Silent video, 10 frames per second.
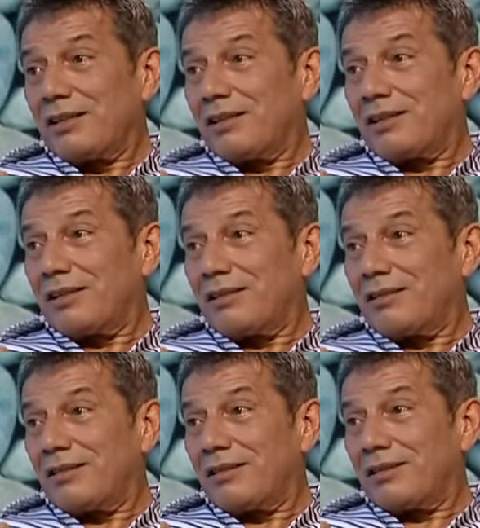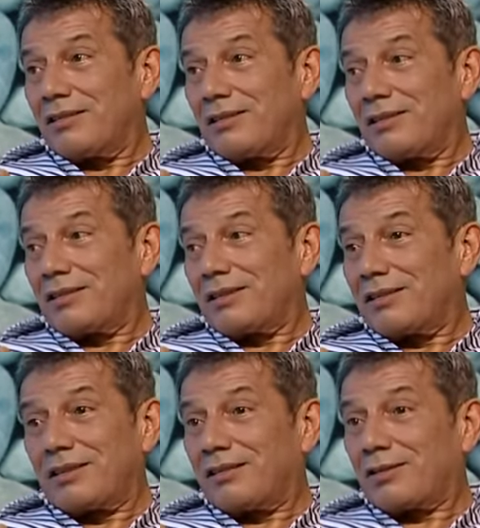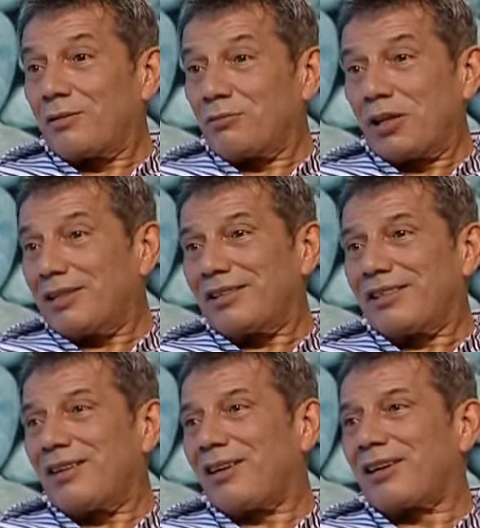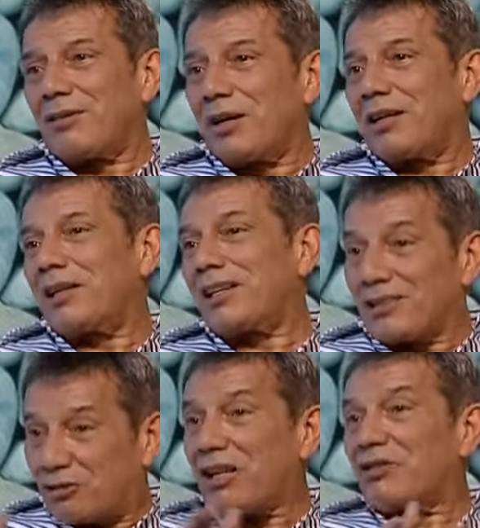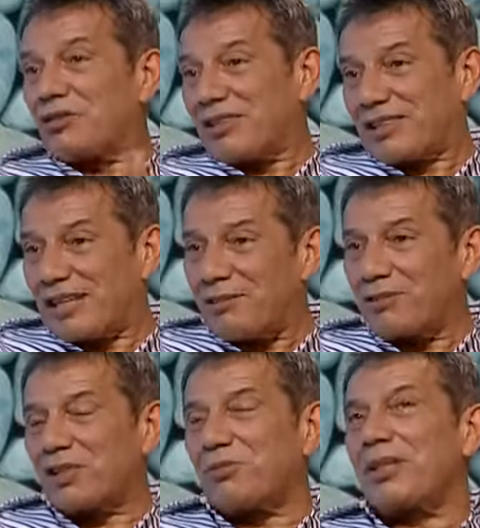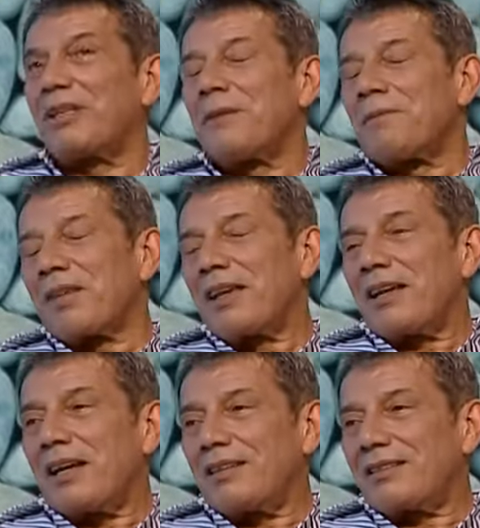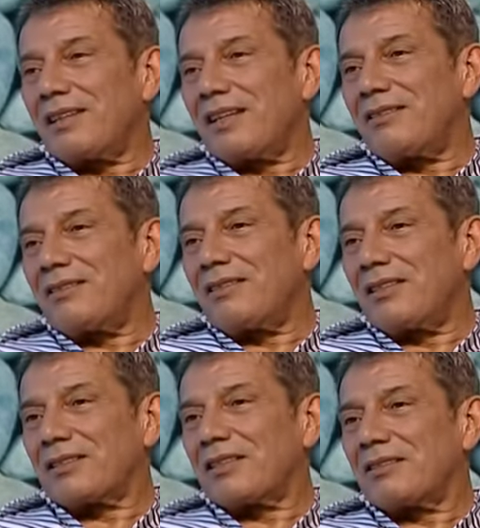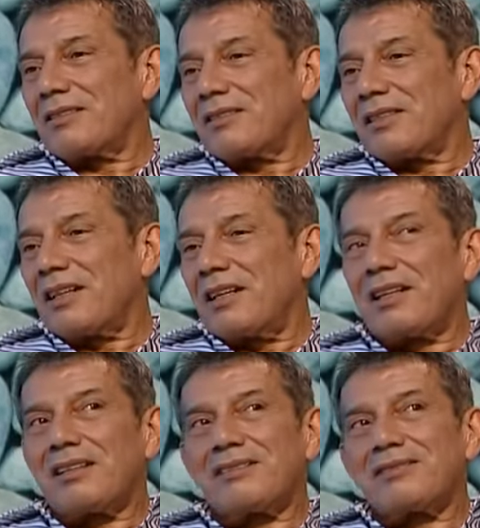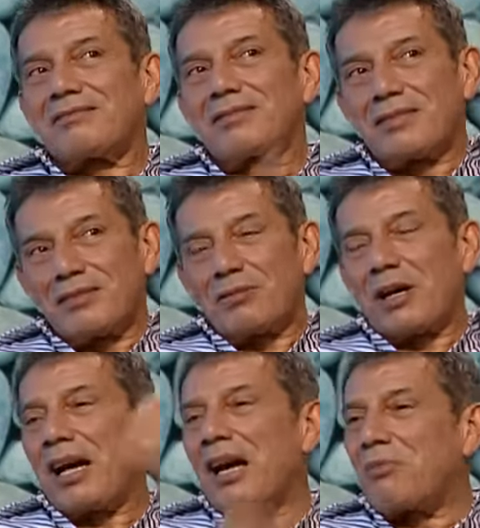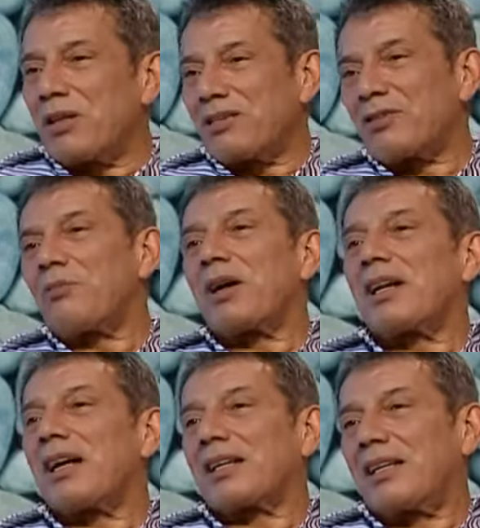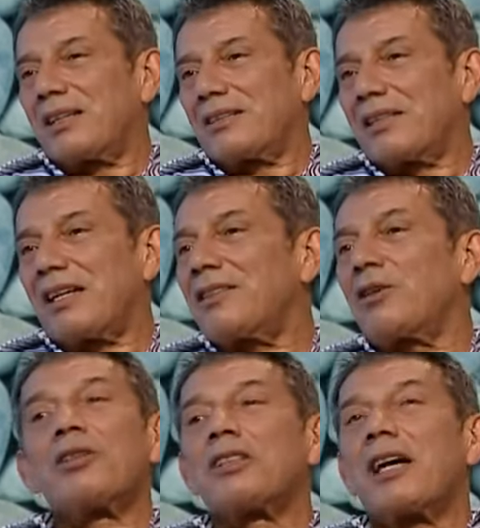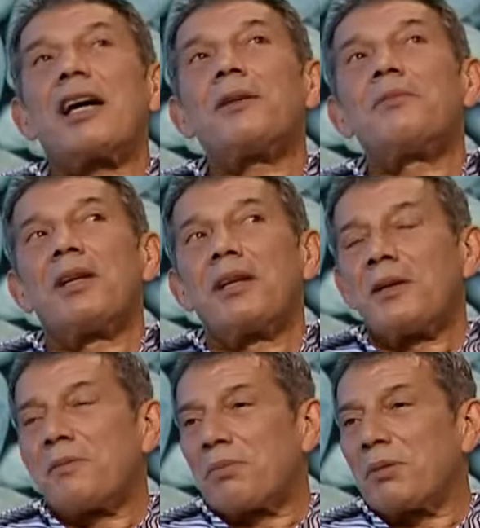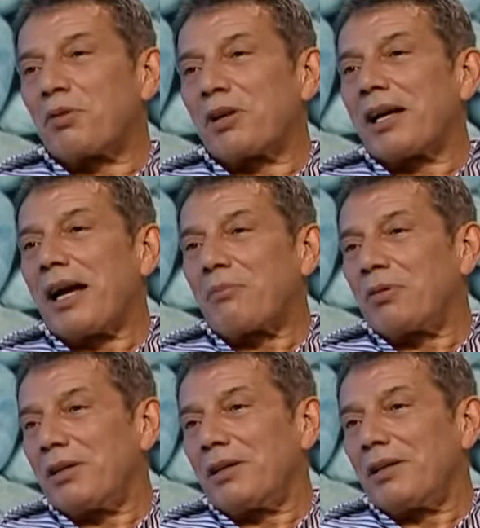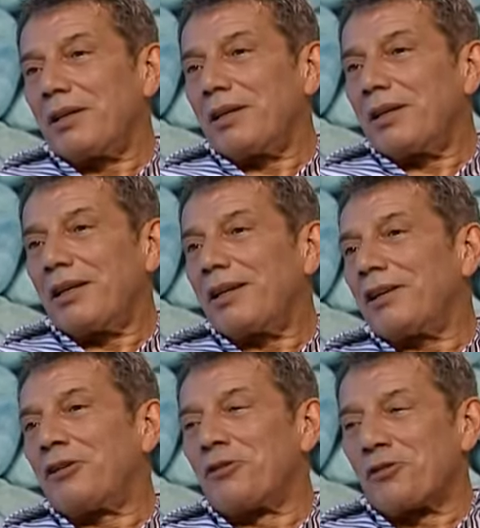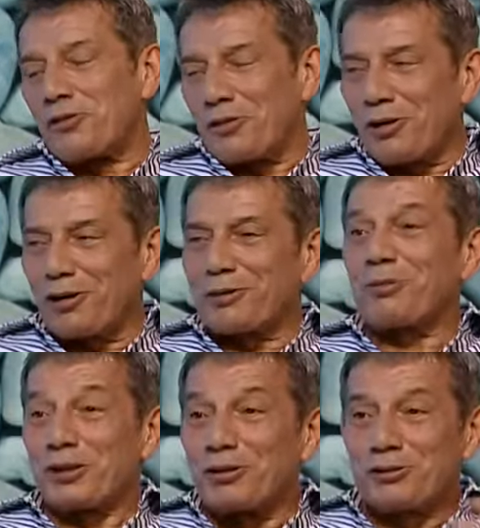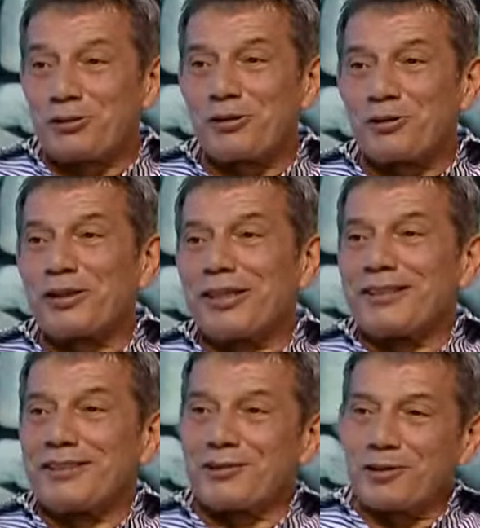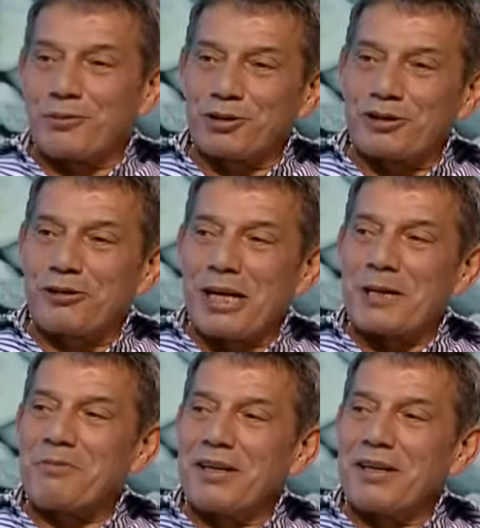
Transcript: uh, she, she, some way she said, "Oh, come on, Nicky, try to discourage me," and said, "Look, uh, what happened is somebody got killed. That's the only time people get happy here in New York because it's true, there's so much crime.